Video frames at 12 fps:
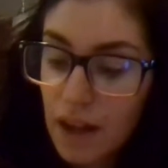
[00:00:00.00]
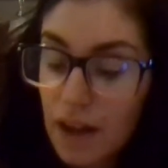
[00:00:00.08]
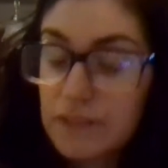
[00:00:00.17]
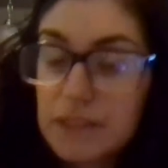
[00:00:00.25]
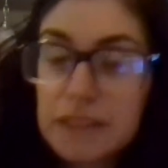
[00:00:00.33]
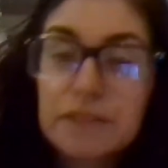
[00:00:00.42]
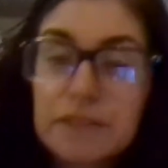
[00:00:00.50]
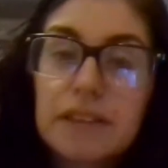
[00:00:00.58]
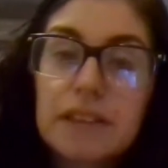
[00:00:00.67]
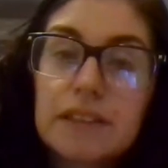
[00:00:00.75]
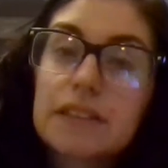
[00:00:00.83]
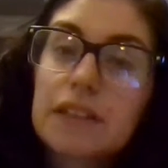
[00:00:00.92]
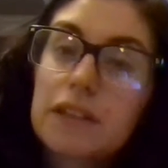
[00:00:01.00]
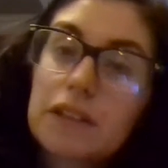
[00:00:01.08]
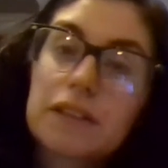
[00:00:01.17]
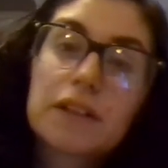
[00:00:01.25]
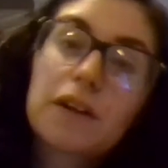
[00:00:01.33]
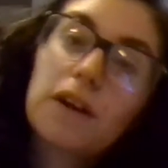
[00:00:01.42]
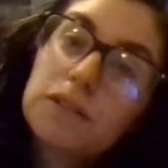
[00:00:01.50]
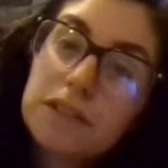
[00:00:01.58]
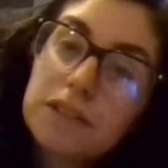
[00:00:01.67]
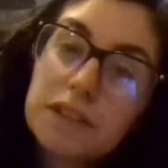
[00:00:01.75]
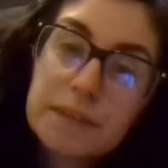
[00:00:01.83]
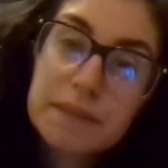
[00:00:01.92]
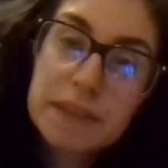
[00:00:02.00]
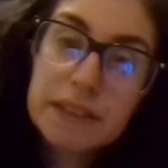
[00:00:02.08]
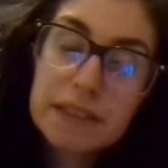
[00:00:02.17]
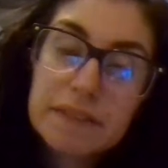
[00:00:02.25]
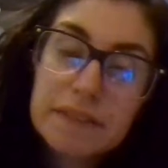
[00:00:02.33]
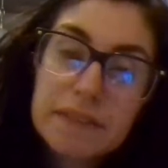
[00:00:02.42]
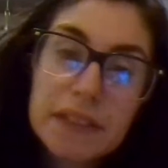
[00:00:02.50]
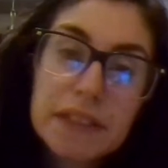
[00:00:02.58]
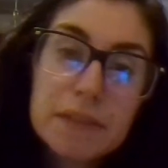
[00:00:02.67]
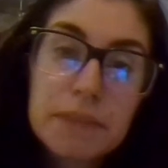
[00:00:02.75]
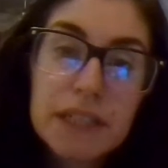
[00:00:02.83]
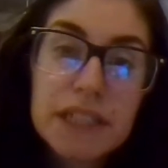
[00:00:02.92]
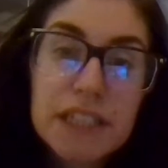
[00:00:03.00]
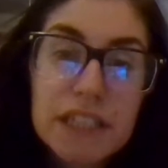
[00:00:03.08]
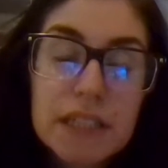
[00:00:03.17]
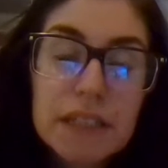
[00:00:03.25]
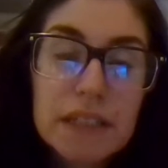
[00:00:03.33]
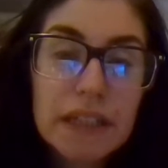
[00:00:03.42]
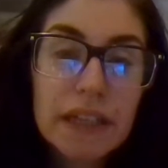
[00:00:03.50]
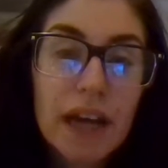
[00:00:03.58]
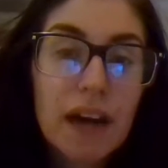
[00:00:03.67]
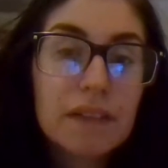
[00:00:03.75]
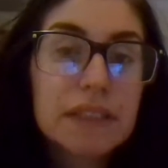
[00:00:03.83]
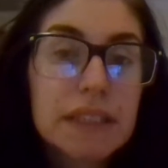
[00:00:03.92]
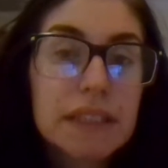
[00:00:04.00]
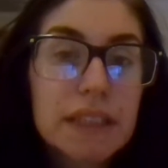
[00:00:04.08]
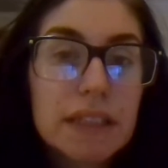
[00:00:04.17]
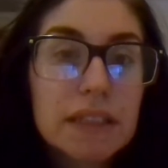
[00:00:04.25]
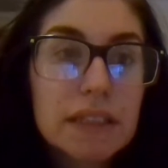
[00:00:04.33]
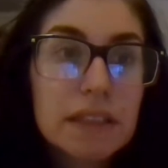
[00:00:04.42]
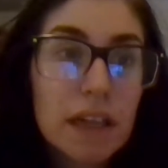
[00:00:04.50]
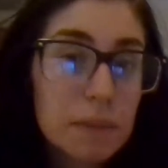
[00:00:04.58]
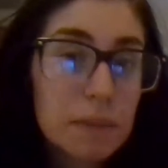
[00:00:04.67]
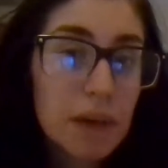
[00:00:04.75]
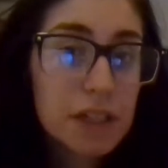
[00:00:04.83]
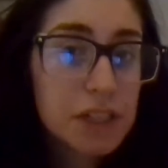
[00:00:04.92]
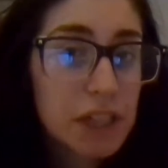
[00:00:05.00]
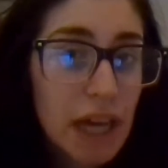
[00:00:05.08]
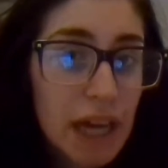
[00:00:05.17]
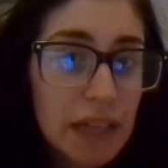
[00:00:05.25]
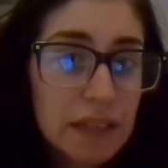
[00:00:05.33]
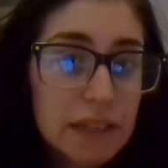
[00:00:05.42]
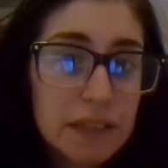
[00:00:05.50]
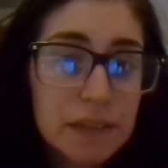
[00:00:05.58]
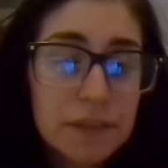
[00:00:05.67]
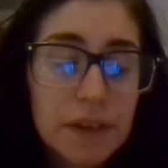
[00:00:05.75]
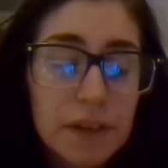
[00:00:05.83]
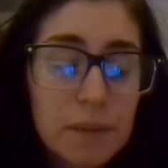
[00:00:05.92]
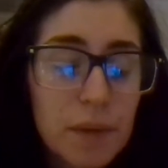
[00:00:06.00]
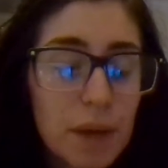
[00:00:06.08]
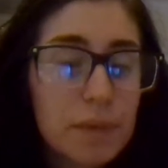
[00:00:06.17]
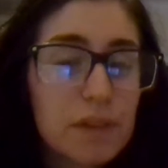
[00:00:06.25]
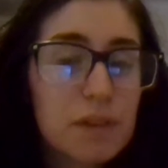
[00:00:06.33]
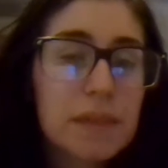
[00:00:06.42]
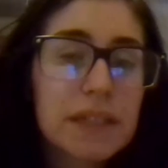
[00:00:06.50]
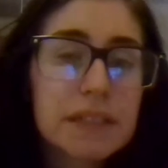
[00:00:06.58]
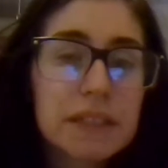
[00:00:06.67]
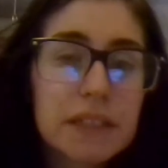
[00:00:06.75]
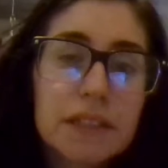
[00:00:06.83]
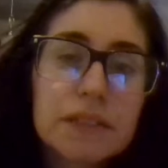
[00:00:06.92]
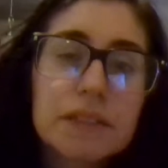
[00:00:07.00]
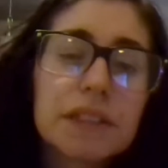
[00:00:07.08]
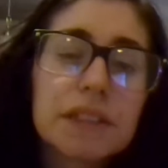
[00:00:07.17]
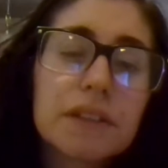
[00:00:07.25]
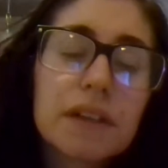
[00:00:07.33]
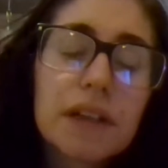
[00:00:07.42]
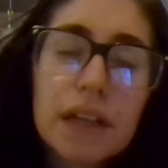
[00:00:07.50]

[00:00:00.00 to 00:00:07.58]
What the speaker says: Obviously, with the coast, you can visit the beaches in Galveston. South Padre Island is a very popular place to go to.